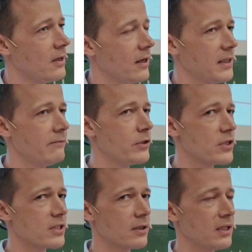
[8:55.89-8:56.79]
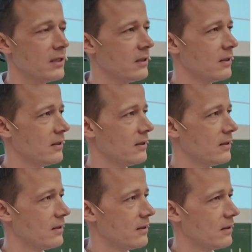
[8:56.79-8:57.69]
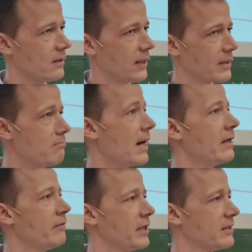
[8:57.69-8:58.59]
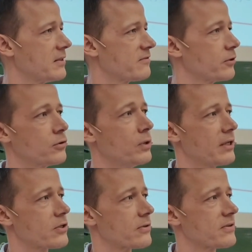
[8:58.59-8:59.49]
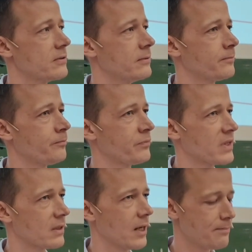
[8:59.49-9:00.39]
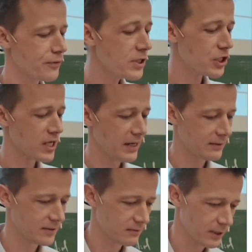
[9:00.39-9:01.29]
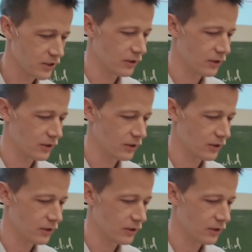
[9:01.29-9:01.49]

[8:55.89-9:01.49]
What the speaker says: And then we're just going to like marvel at this for 2 lectures, appreciate the structure.